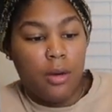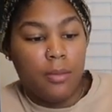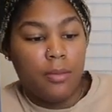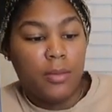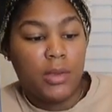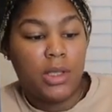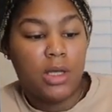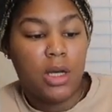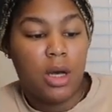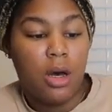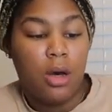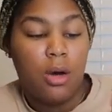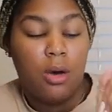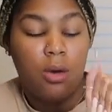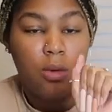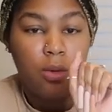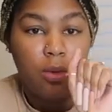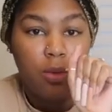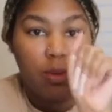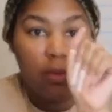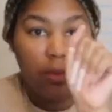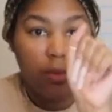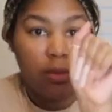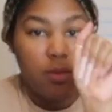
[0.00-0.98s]
So
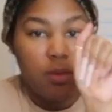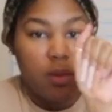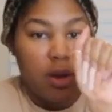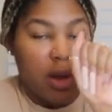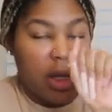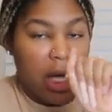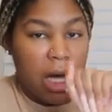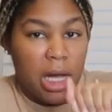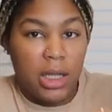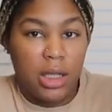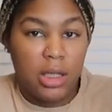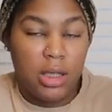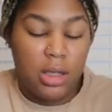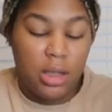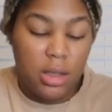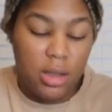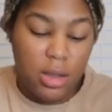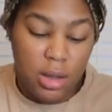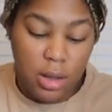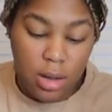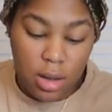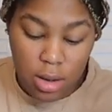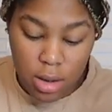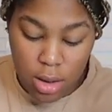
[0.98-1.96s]

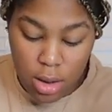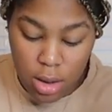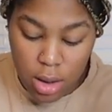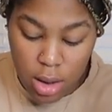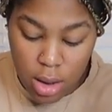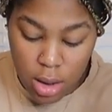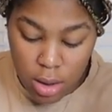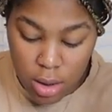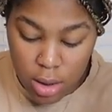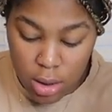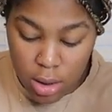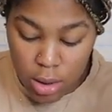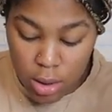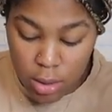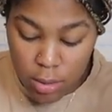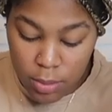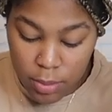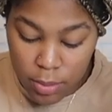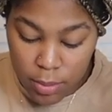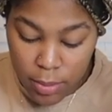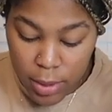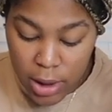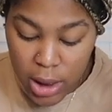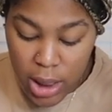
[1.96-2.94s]
that's a
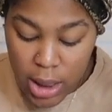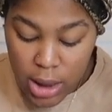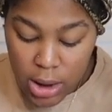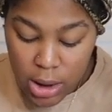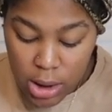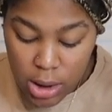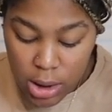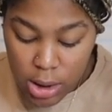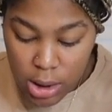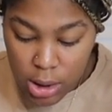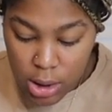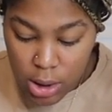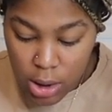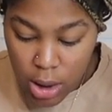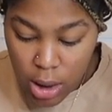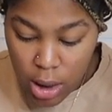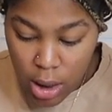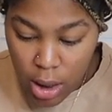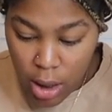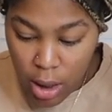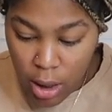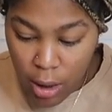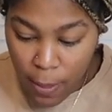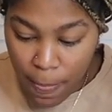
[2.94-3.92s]
plus.
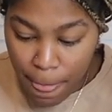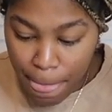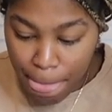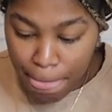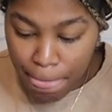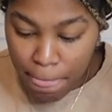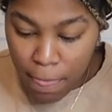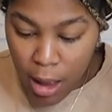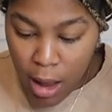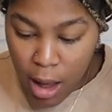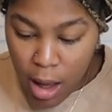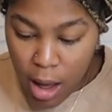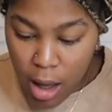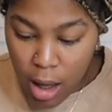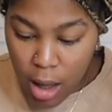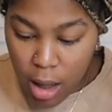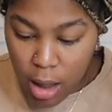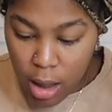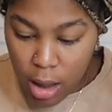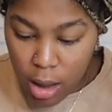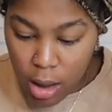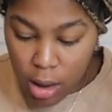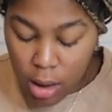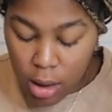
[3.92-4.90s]

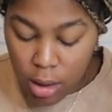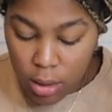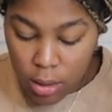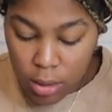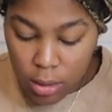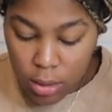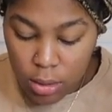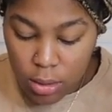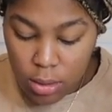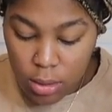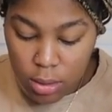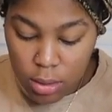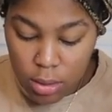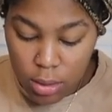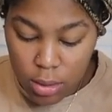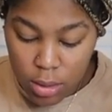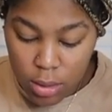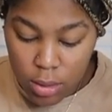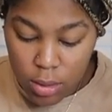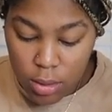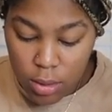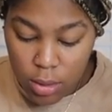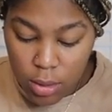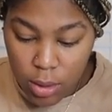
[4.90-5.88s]
I
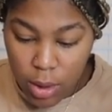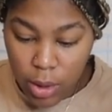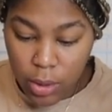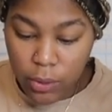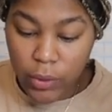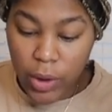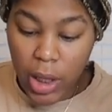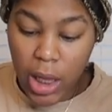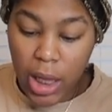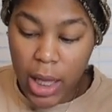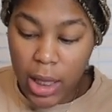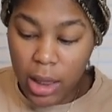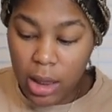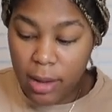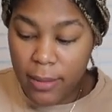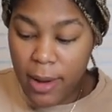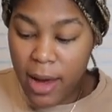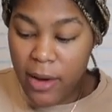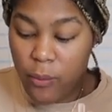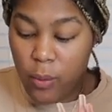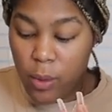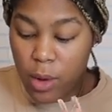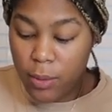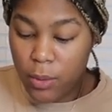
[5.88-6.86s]
really like them. I
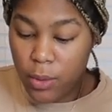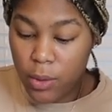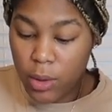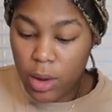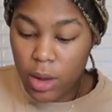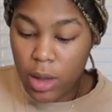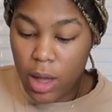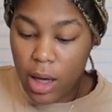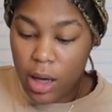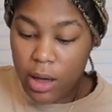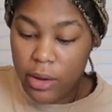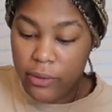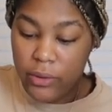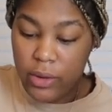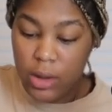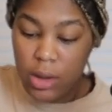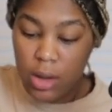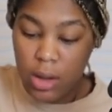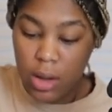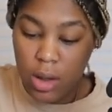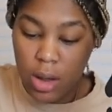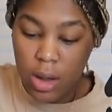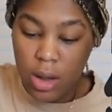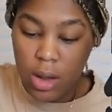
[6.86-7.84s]
have one more left,
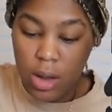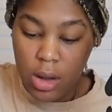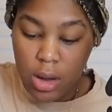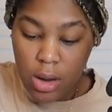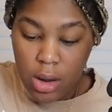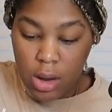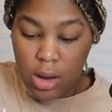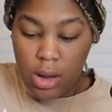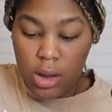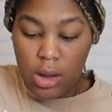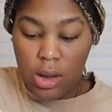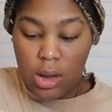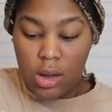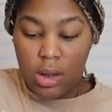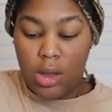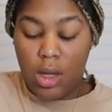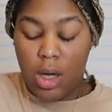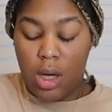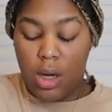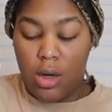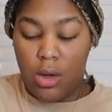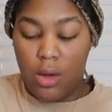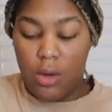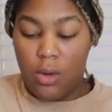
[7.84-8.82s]

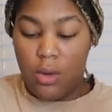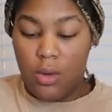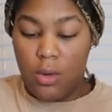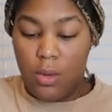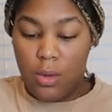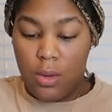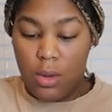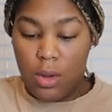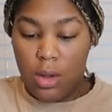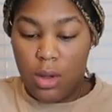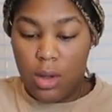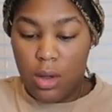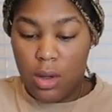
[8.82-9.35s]
so